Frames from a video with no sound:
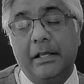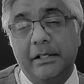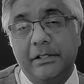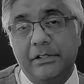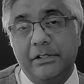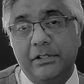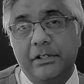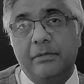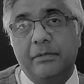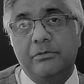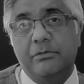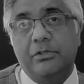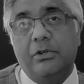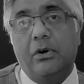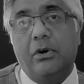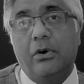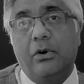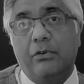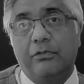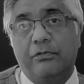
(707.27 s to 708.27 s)
in terms
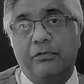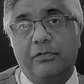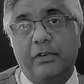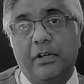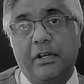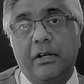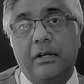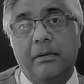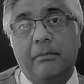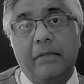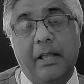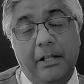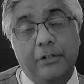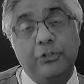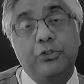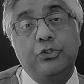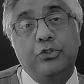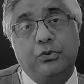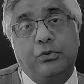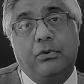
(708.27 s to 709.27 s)
of
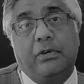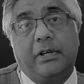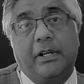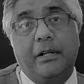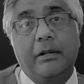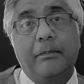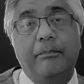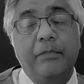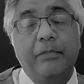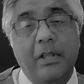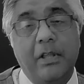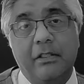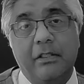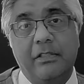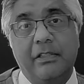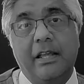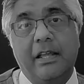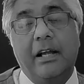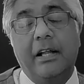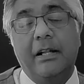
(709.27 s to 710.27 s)
ensuring
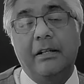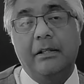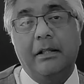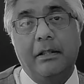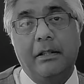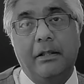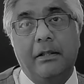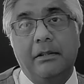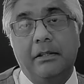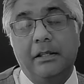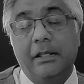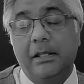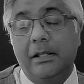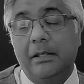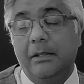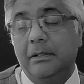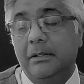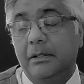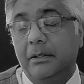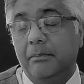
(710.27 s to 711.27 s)
that
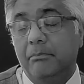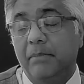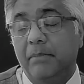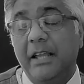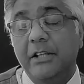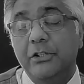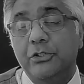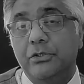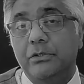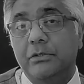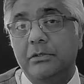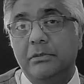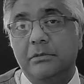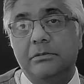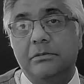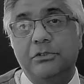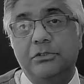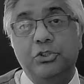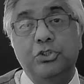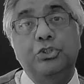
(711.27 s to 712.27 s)
the
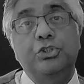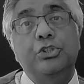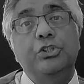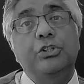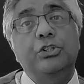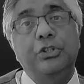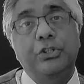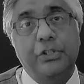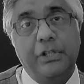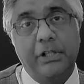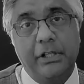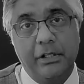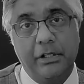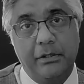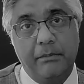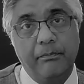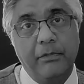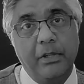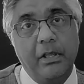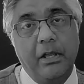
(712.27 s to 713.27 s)
patient journey